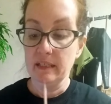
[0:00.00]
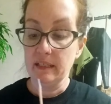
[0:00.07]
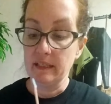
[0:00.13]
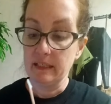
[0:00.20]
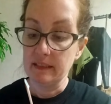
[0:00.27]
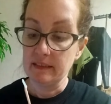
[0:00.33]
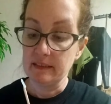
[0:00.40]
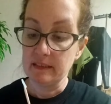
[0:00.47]
It
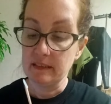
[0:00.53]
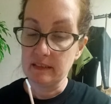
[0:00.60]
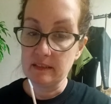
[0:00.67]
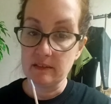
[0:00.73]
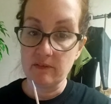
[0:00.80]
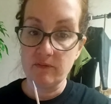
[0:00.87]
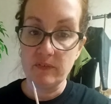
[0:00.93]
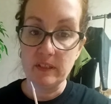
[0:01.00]
has
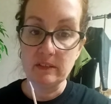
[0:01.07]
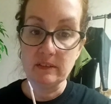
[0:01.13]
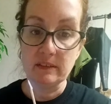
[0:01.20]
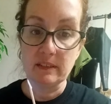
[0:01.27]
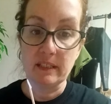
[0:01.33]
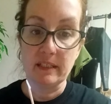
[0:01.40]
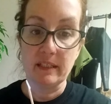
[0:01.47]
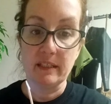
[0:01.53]
this felt
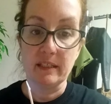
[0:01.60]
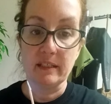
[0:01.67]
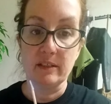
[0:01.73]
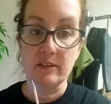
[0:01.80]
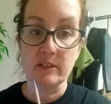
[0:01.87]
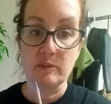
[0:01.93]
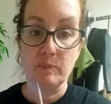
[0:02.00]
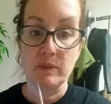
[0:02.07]
kind of thing
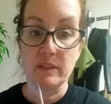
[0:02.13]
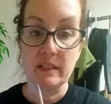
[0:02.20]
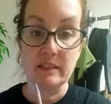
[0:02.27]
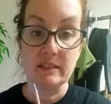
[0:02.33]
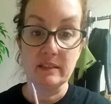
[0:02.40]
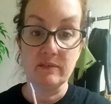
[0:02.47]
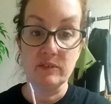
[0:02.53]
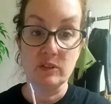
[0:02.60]
here that's
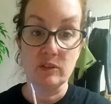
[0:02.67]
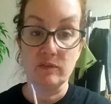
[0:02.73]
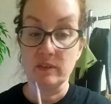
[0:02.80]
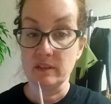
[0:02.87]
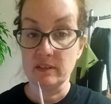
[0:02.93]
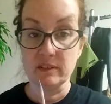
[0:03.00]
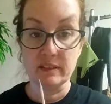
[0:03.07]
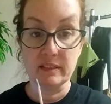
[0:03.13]
protective, so if a
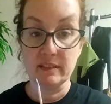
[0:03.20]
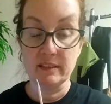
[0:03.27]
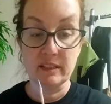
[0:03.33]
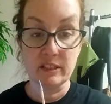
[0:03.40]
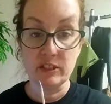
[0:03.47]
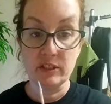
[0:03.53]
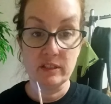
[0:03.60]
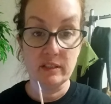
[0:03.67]
little kid
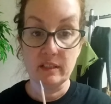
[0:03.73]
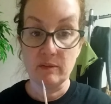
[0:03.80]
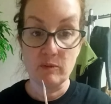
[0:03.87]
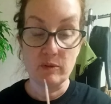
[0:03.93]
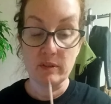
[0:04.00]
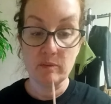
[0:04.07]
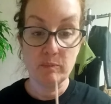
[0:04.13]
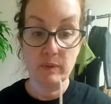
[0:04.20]
touched it, they
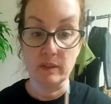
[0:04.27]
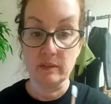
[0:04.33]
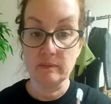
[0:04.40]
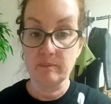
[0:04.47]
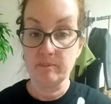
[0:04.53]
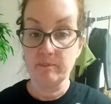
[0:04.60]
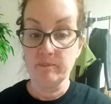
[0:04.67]
won't get burnt.